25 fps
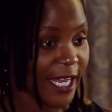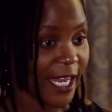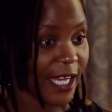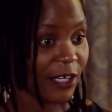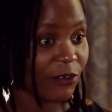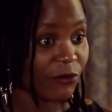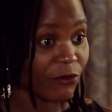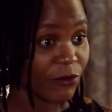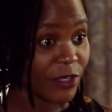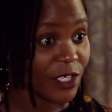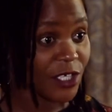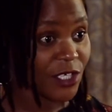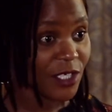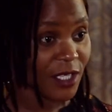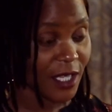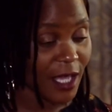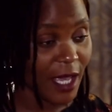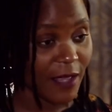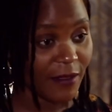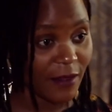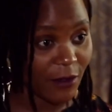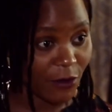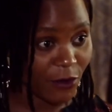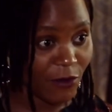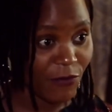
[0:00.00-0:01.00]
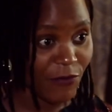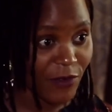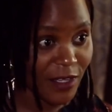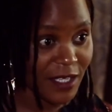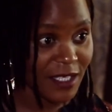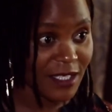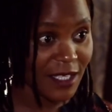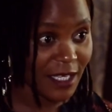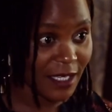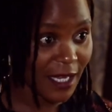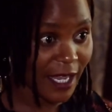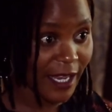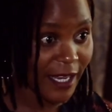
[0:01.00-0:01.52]
I can reach the other
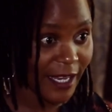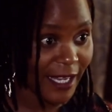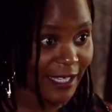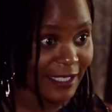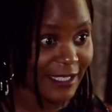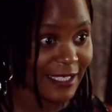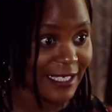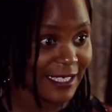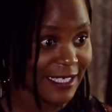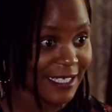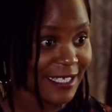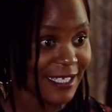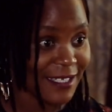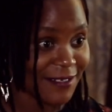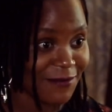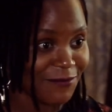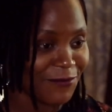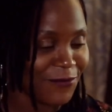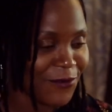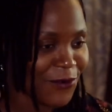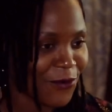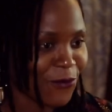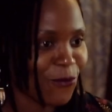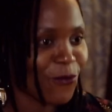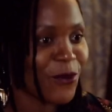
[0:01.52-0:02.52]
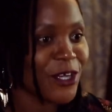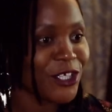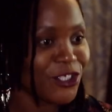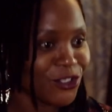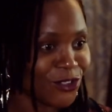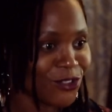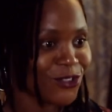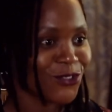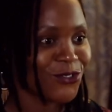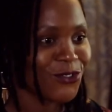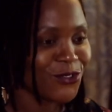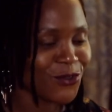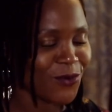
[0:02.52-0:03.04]
orphans that I had
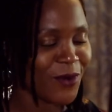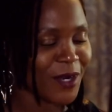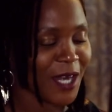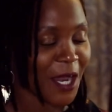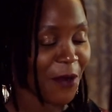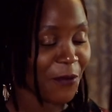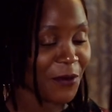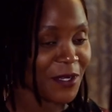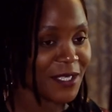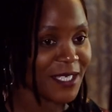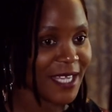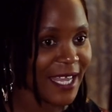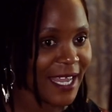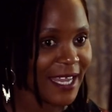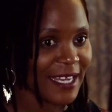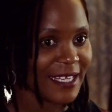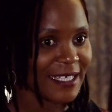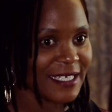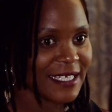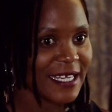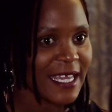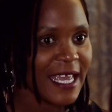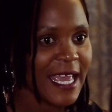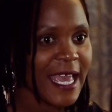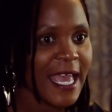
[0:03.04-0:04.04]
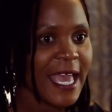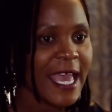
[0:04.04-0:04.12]
wished to do when I was 8.